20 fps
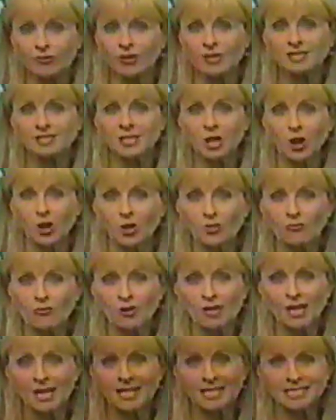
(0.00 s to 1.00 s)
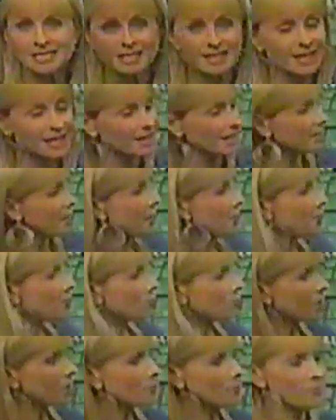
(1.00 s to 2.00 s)
us overnight tonight.
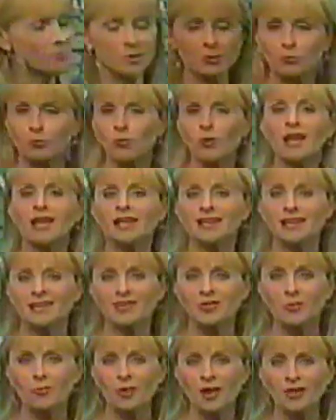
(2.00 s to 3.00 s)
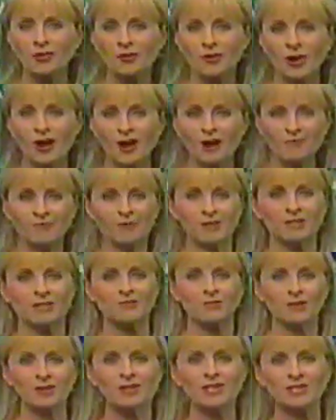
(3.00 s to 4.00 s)
Come, been waiting in the weather office
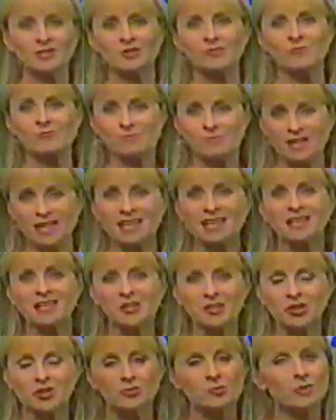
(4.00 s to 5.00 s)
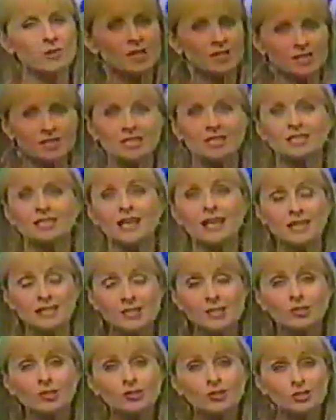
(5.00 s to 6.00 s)
for this to be issued because it
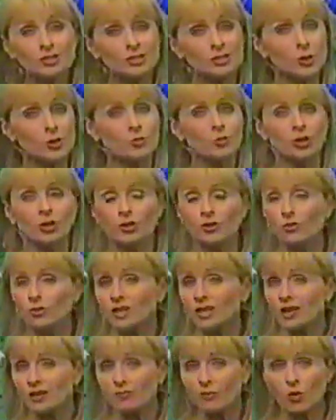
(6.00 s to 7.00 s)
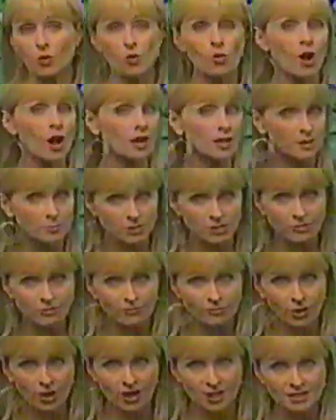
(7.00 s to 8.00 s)
does look as though we are going to have quite a bit of
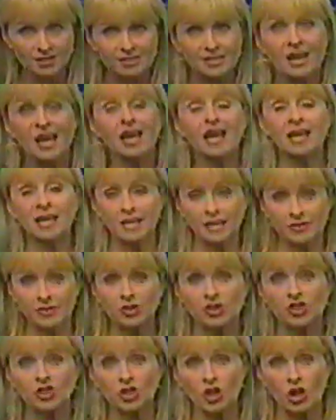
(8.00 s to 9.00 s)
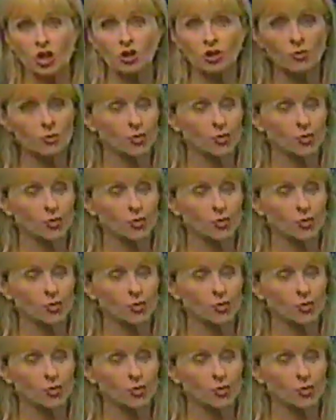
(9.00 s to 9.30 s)
frost in the Chicago